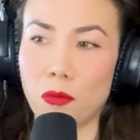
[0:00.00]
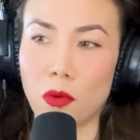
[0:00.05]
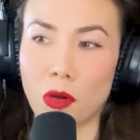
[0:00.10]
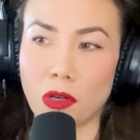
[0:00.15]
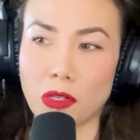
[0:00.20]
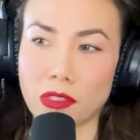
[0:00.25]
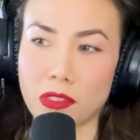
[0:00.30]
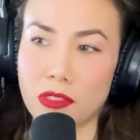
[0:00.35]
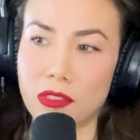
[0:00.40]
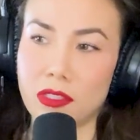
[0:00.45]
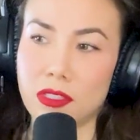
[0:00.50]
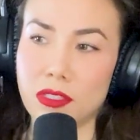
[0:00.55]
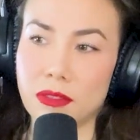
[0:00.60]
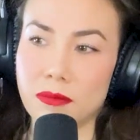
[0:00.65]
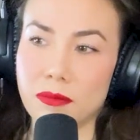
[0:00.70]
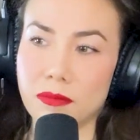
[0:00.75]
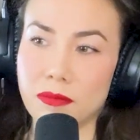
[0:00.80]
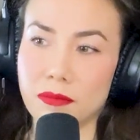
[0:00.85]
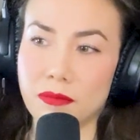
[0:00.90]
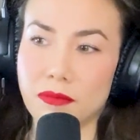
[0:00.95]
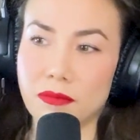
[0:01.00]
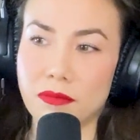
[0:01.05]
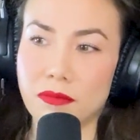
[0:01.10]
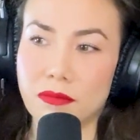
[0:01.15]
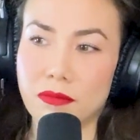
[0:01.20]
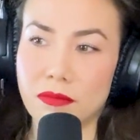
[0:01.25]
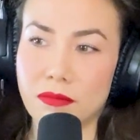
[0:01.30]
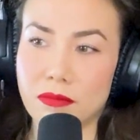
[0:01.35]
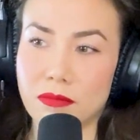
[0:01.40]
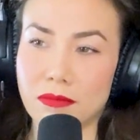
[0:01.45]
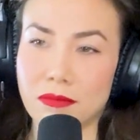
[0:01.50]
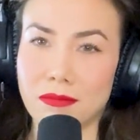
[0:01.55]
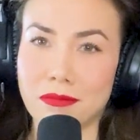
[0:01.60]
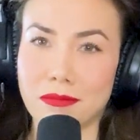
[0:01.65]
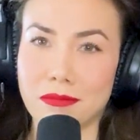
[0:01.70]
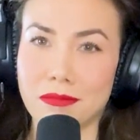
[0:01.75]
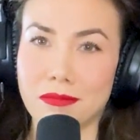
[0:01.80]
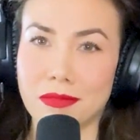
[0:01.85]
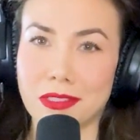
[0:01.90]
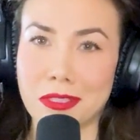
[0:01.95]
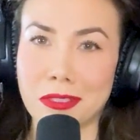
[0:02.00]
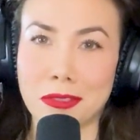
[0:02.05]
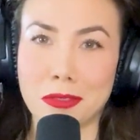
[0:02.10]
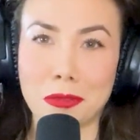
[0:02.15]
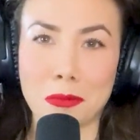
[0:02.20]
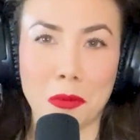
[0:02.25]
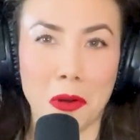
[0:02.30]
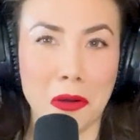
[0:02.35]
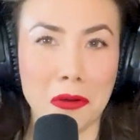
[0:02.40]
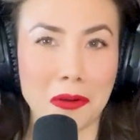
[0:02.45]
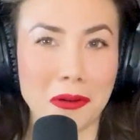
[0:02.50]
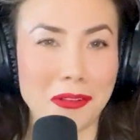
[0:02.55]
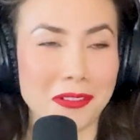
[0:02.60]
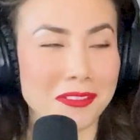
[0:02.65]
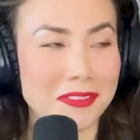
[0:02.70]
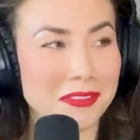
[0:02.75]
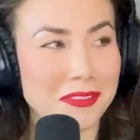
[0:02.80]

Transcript: worst? It's a two-parter.